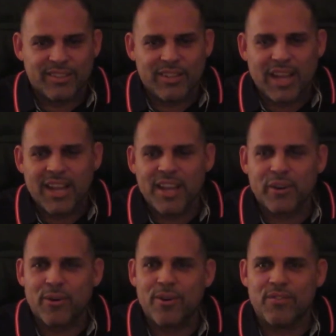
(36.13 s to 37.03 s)
I had a
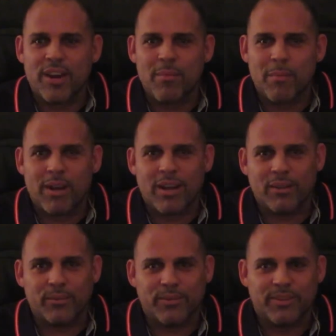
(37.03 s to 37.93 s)
court right by my
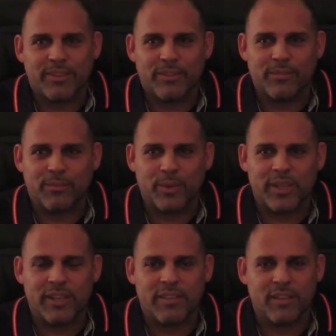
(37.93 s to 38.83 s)
house on
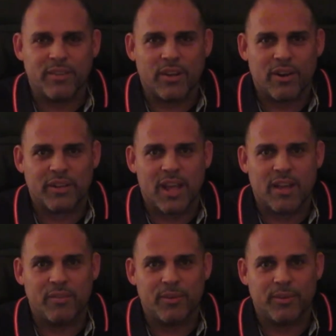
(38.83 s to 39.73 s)
187 Arthur
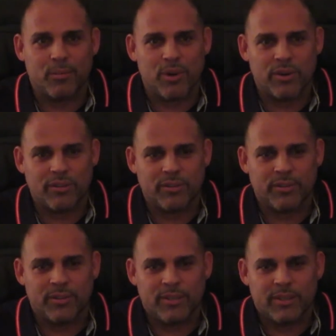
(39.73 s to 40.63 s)
Avenue in the Bronx.
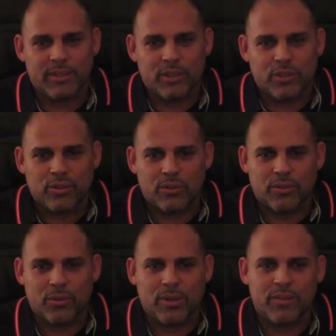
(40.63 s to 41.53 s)

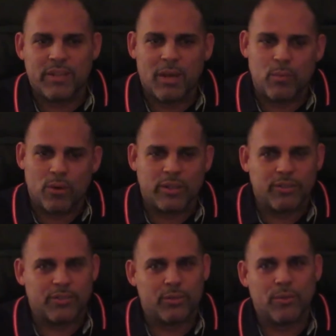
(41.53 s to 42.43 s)
So every time I walk into
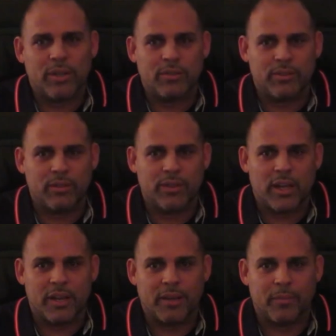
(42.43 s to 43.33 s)
school, I used to look
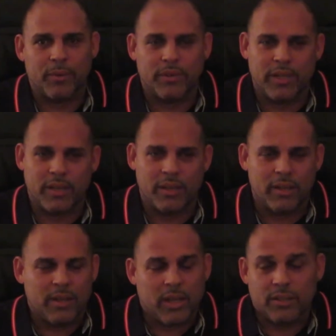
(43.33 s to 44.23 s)
at it, and one day
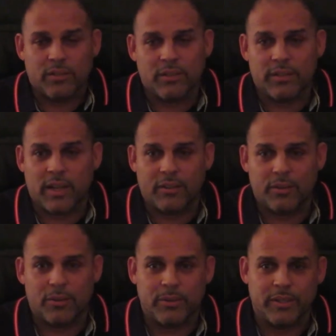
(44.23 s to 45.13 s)
I just decided to
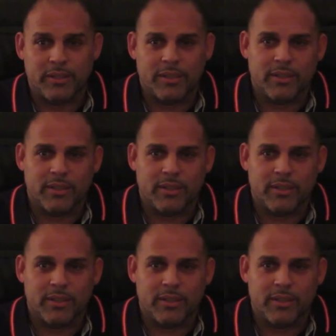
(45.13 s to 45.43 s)
go in.